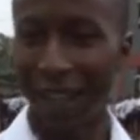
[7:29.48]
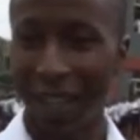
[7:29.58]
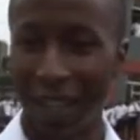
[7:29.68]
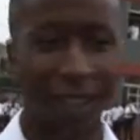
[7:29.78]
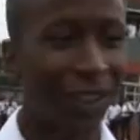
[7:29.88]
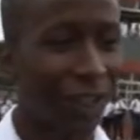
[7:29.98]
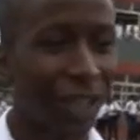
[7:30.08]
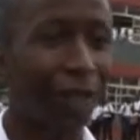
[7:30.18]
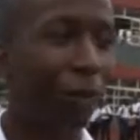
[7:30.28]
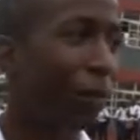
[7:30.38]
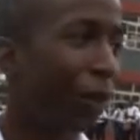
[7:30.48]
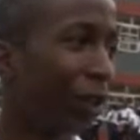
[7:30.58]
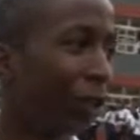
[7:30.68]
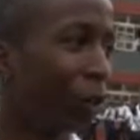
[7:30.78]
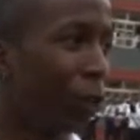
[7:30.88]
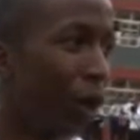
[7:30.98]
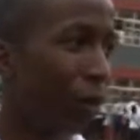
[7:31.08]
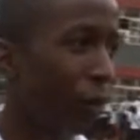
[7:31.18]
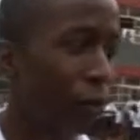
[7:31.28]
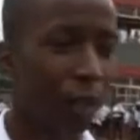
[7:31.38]
also shared his views.
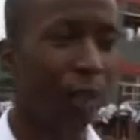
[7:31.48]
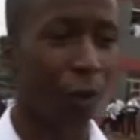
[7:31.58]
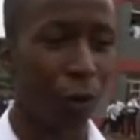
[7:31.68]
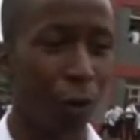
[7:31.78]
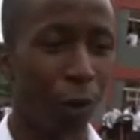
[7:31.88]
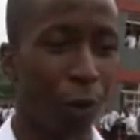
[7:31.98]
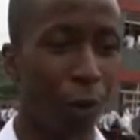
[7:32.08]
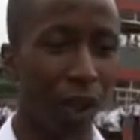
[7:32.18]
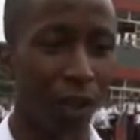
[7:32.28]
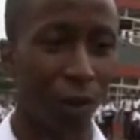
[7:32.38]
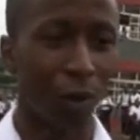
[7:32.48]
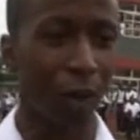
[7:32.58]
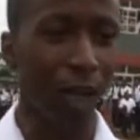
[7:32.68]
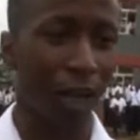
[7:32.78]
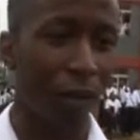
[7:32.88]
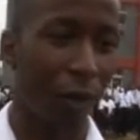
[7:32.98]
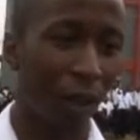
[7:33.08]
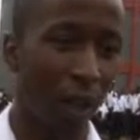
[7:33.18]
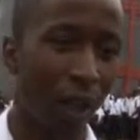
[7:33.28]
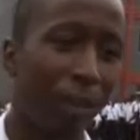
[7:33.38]
When we finish school, we can still have
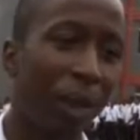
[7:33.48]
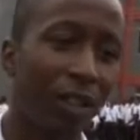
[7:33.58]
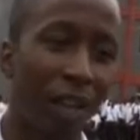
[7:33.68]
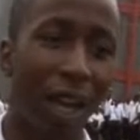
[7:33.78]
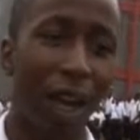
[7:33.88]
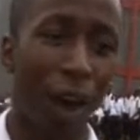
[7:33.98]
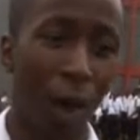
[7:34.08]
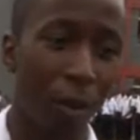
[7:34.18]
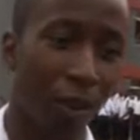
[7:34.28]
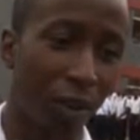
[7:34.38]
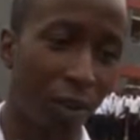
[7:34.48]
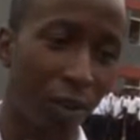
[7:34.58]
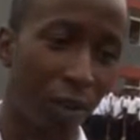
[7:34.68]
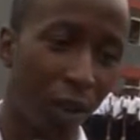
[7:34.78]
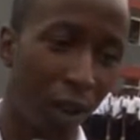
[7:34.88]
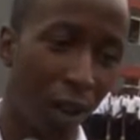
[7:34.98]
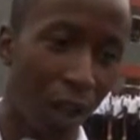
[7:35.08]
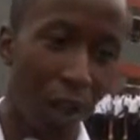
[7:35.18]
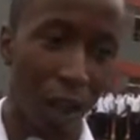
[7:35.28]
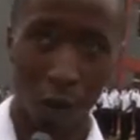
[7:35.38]
the matcha help us
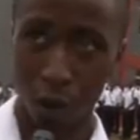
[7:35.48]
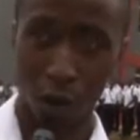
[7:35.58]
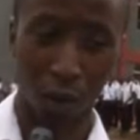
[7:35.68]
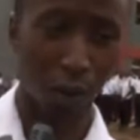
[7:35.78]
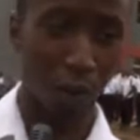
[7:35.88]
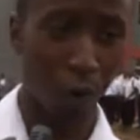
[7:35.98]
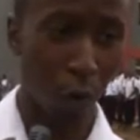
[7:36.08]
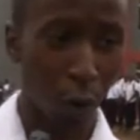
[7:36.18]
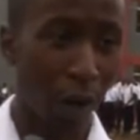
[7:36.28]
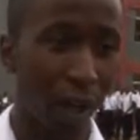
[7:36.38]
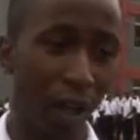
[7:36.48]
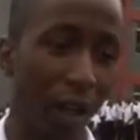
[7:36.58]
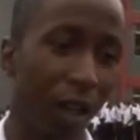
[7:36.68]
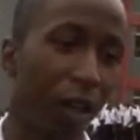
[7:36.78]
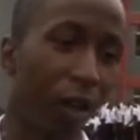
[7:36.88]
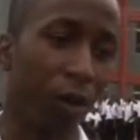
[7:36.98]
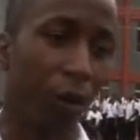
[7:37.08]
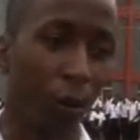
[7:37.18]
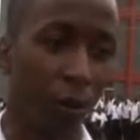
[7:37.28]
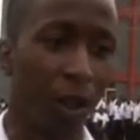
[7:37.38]
to, to still work
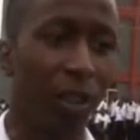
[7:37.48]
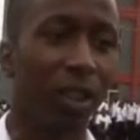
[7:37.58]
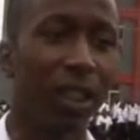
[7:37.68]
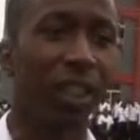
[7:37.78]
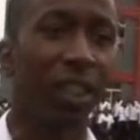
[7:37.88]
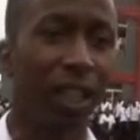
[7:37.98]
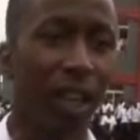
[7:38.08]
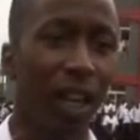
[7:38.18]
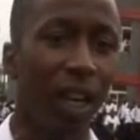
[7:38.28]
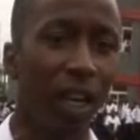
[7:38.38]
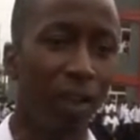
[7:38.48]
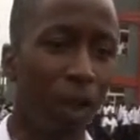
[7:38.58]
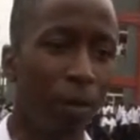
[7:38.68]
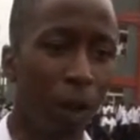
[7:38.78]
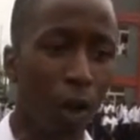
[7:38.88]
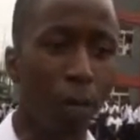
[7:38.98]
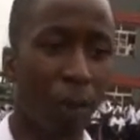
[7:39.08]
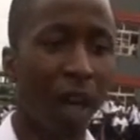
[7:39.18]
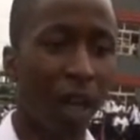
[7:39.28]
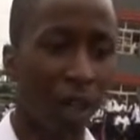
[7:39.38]
here because they said that it's going to be
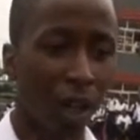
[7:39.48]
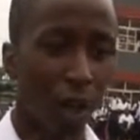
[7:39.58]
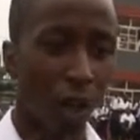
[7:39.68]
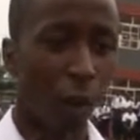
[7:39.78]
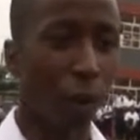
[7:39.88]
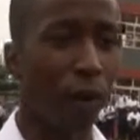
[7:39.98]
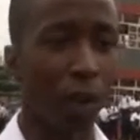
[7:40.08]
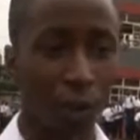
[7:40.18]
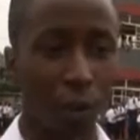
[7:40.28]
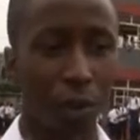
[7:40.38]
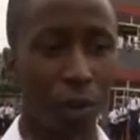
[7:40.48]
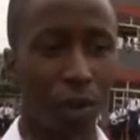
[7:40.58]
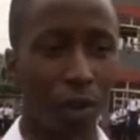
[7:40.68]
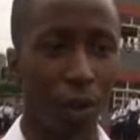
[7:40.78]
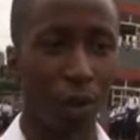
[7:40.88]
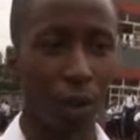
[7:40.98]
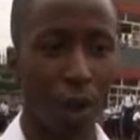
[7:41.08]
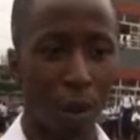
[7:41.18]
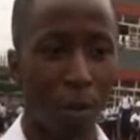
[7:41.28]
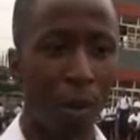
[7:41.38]
combined with our school. So
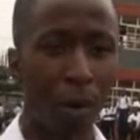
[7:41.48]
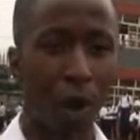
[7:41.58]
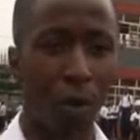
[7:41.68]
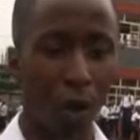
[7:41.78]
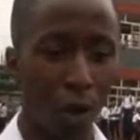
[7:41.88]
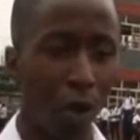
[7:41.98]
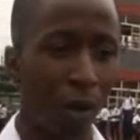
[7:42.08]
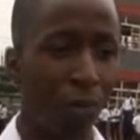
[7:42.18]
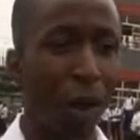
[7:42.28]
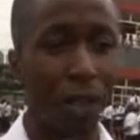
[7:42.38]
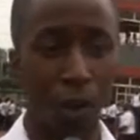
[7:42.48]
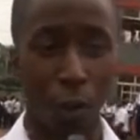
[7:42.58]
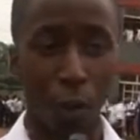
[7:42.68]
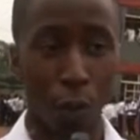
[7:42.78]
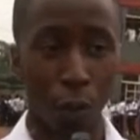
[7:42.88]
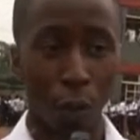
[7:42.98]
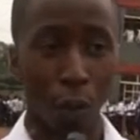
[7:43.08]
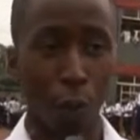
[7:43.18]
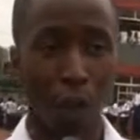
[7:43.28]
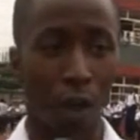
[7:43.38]
probably when we're doing practical,
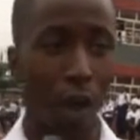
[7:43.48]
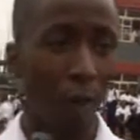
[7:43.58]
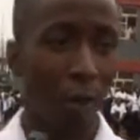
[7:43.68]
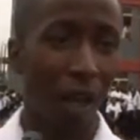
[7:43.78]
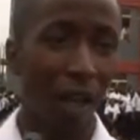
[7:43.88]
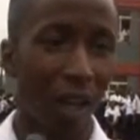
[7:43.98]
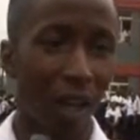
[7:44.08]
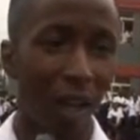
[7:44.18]
we can come here